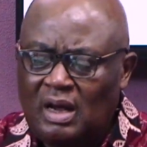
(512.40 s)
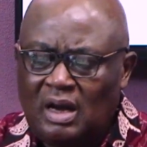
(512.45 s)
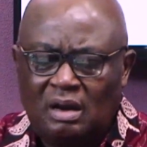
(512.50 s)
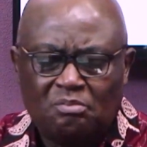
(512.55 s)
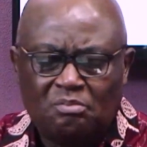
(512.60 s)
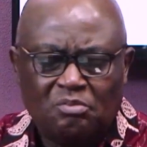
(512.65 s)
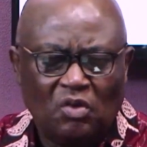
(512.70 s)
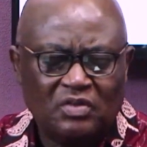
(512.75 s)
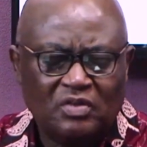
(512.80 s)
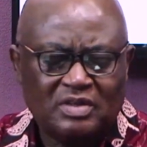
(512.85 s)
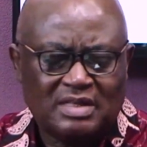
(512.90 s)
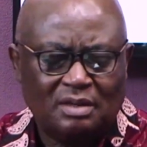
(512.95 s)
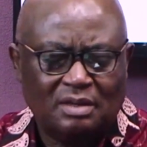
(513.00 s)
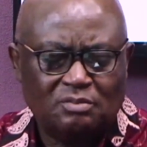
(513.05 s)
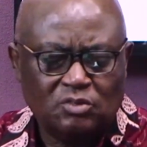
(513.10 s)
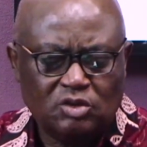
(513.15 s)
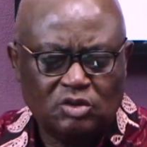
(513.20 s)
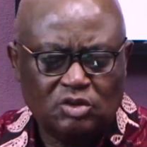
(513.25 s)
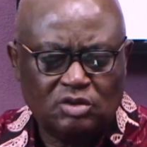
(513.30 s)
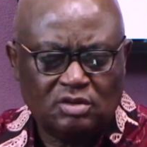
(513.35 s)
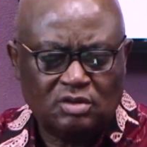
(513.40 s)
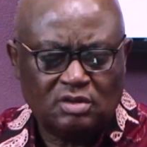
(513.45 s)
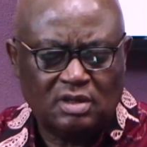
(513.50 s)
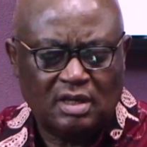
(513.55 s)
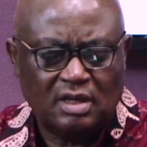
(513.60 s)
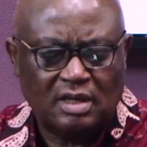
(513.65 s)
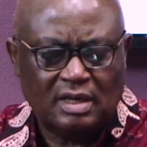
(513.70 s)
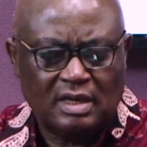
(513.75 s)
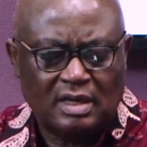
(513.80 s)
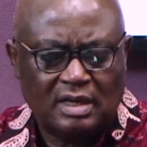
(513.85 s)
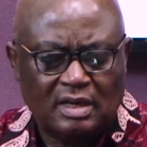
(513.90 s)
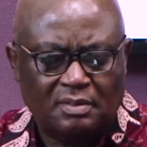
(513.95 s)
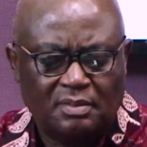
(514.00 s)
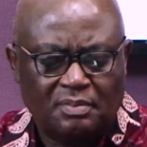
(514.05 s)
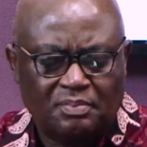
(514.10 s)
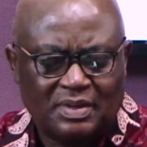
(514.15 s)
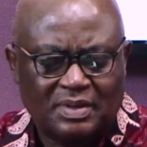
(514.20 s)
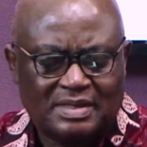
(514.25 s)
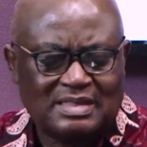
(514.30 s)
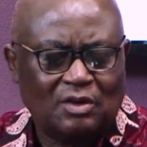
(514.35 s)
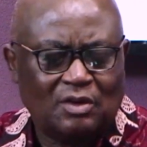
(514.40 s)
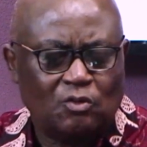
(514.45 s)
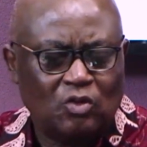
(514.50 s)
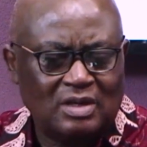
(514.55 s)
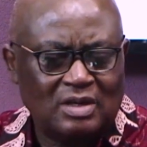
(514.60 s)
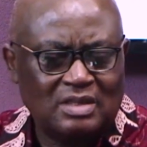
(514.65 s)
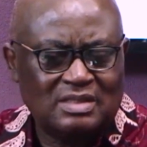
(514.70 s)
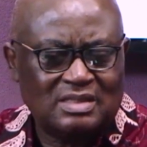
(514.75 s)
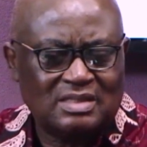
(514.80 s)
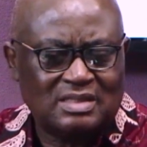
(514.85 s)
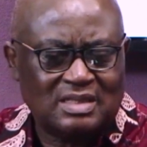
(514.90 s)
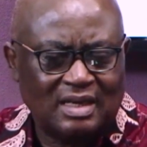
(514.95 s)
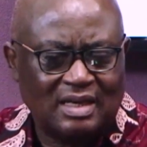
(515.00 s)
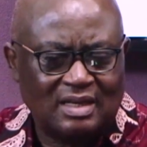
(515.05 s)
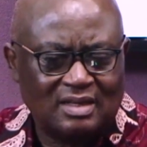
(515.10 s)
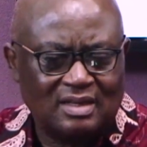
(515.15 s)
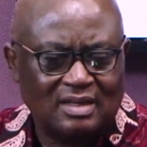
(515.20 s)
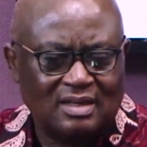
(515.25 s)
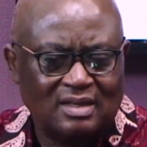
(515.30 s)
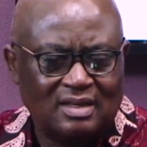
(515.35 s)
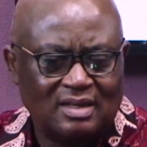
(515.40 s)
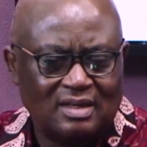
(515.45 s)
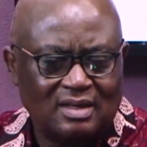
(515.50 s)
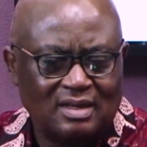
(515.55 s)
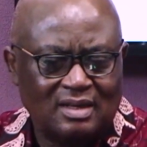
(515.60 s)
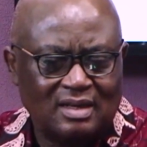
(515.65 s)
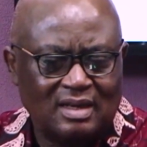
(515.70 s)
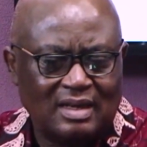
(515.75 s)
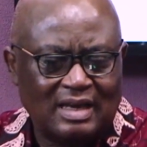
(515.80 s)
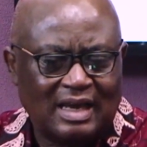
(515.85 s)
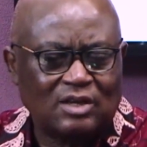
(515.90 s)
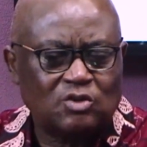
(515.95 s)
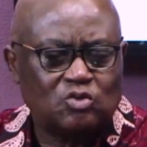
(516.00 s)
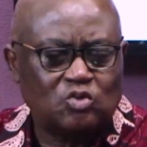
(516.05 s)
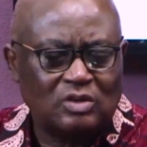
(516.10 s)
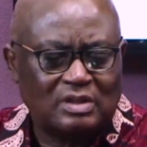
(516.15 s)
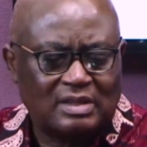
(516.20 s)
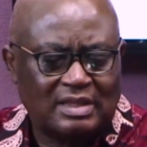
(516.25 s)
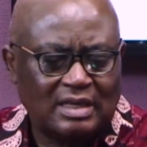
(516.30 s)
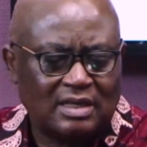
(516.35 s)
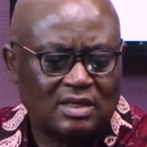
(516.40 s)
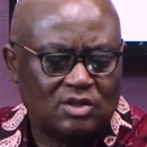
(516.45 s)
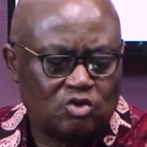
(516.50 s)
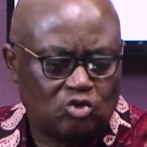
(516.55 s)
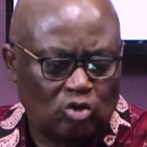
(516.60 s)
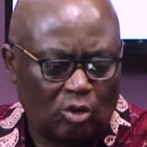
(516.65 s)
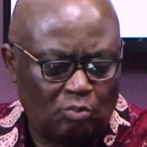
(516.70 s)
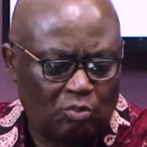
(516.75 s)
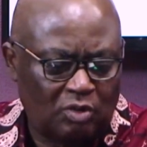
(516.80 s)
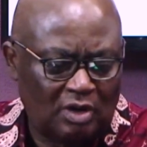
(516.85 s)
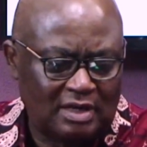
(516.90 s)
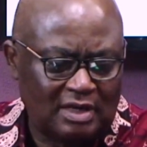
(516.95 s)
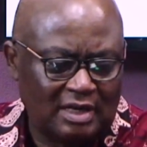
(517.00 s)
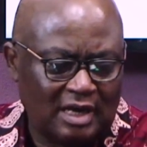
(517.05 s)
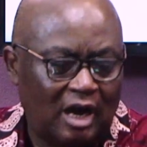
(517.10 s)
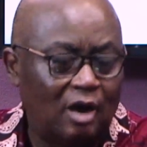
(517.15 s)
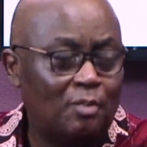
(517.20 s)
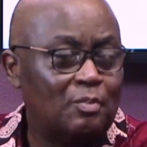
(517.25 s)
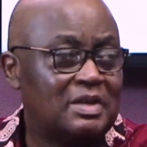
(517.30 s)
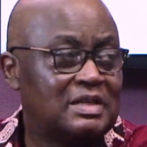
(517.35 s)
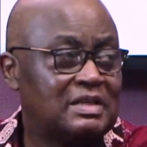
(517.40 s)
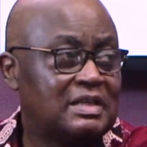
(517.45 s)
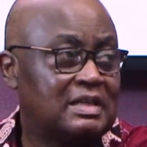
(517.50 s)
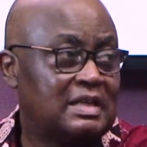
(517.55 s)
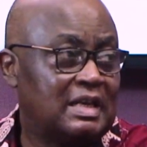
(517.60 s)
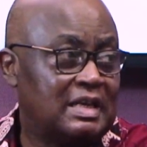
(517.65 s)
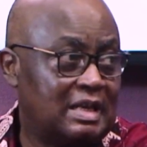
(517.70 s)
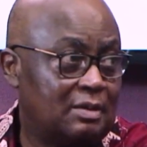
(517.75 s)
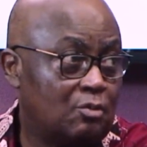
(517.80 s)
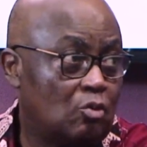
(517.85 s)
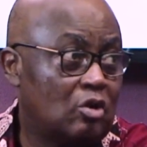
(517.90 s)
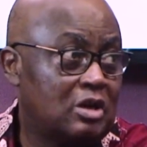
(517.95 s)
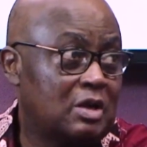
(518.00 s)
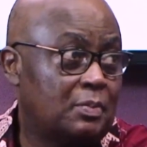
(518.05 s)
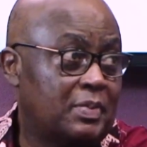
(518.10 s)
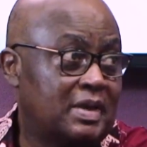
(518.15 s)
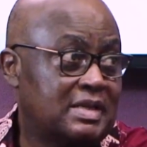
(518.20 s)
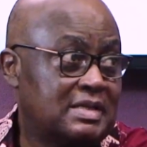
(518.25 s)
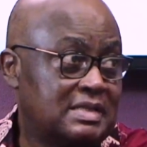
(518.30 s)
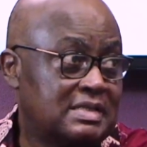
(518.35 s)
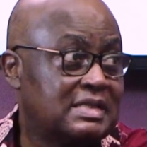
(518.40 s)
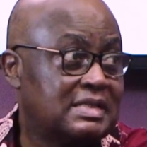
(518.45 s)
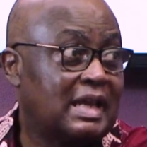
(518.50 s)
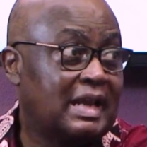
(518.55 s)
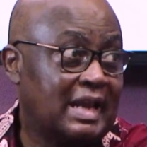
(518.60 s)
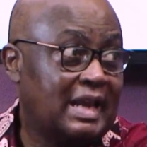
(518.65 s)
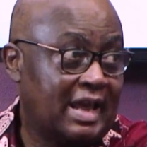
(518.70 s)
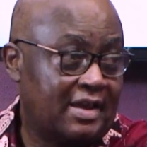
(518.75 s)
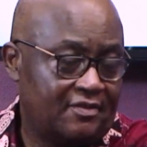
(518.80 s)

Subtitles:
Professor Moss, President Rawlings said, I should take somebody. I'll mention the name because the person is alive.